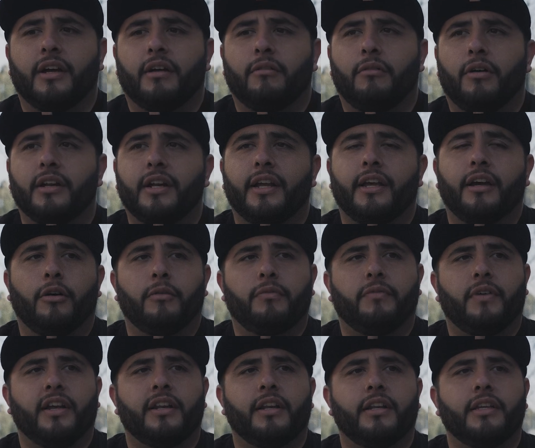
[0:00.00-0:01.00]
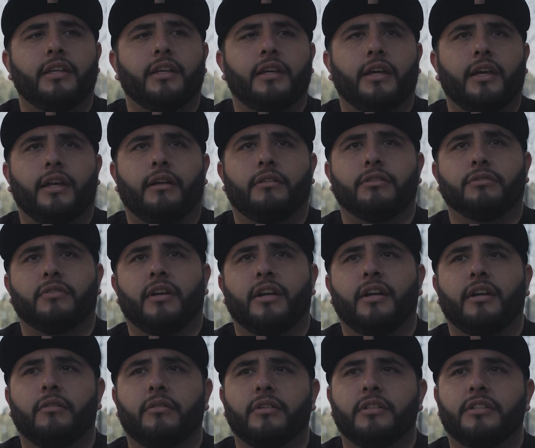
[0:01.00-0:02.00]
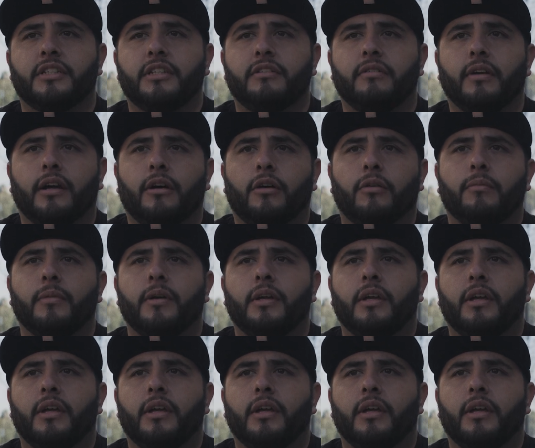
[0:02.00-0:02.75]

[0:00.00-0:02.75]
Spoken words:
I wanted help finally, and I was ready to receive help.